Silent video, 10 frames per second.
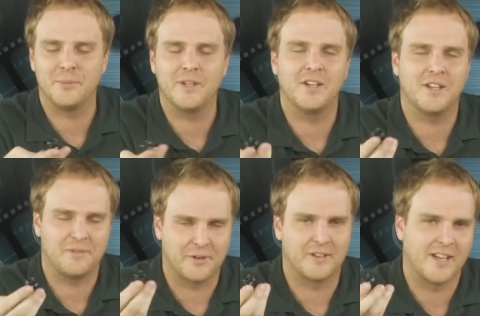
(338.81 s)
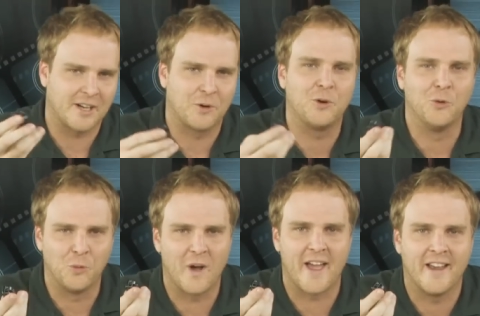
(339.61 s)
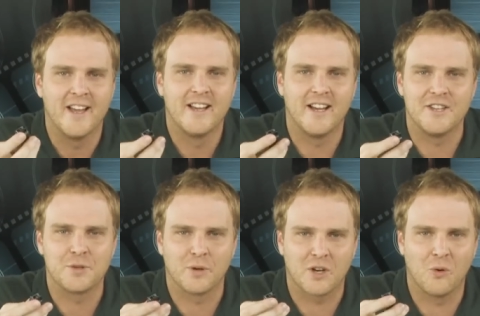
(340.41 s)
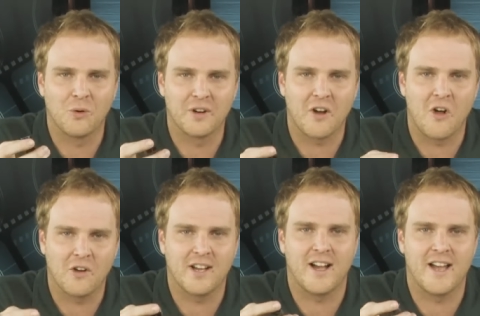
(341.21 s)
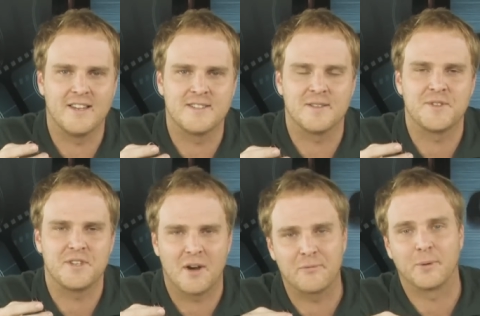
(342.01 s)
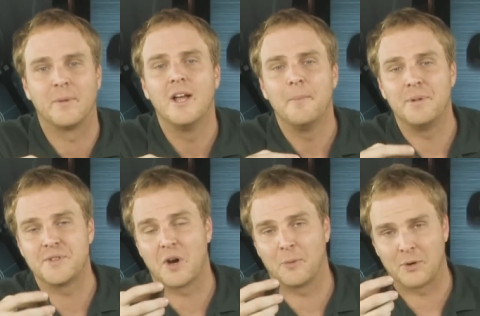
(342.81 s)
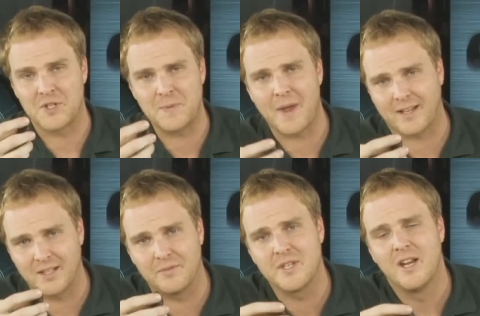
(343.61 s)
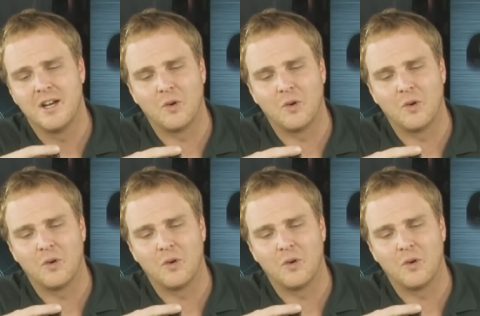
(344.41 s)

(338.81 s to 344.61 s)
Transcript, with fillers: you've been looking for like a cool way uh, to record all kinds of stuff from bizarre perspectives,